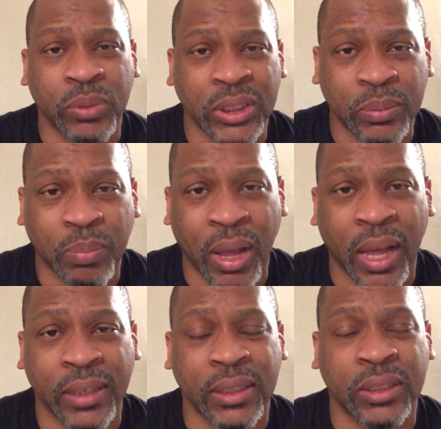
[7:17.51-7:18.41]

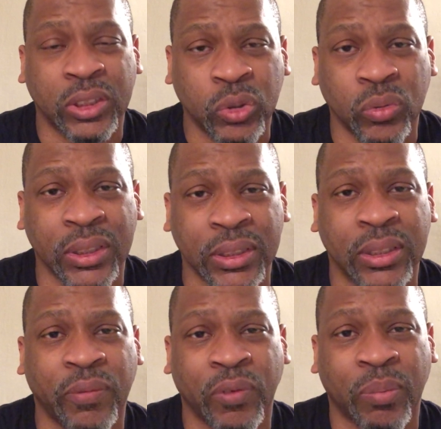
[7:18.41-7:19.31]
responded to these
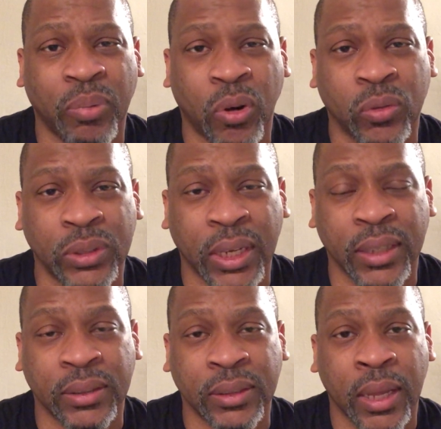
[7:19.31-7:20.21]
different
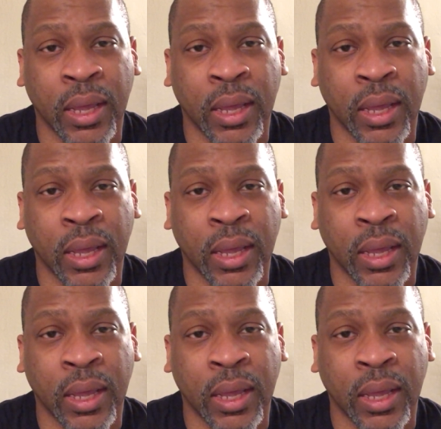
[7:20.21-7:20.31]
protests.